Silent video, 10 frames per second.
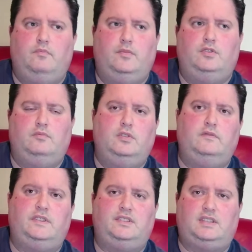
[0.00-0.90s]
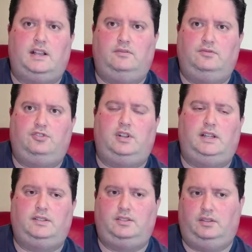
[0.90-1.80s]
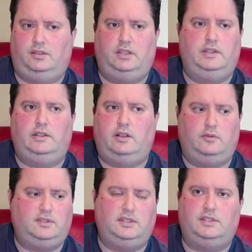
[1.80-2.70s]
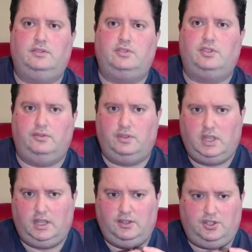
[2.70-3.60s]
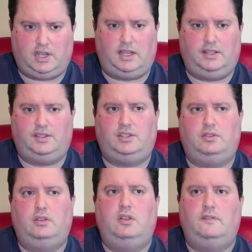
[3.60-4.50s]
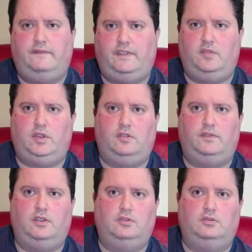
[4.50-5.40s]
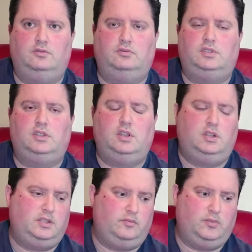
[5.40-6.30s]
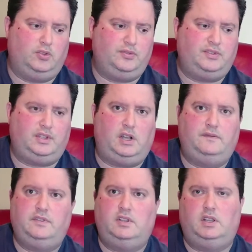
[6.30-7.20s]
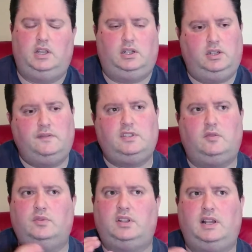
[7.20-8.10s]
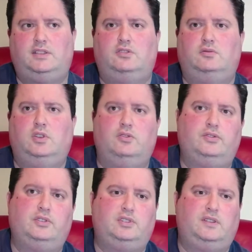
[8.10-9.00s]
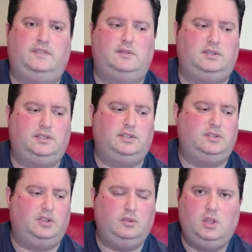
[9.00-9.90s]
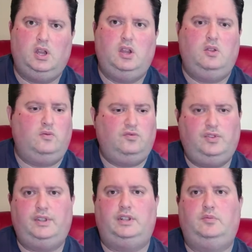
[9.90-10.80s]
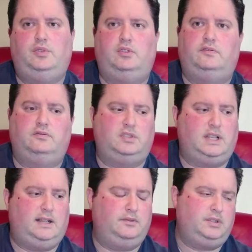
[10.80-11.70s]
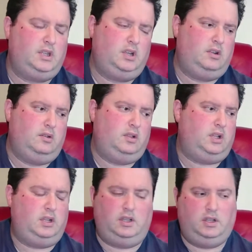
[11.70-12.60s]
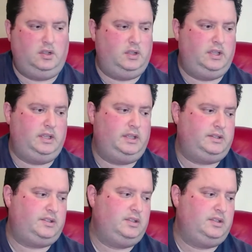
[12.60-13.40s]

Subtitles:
movie soundtracks that I was listening to, jazz, female vocals, some modern stuff, and I love some of the classical concert stuff I was listening to. Really beautiful sound. I